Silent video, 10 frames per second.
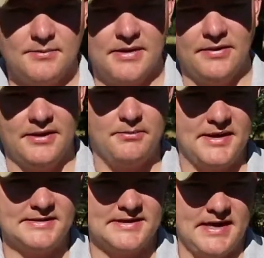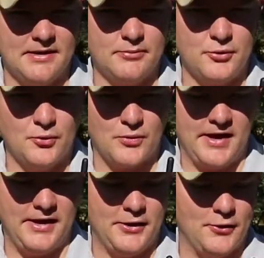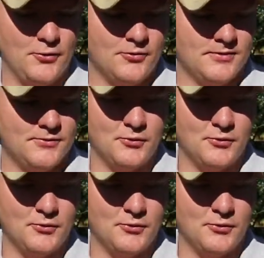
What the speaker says: Midland Basecamp radio,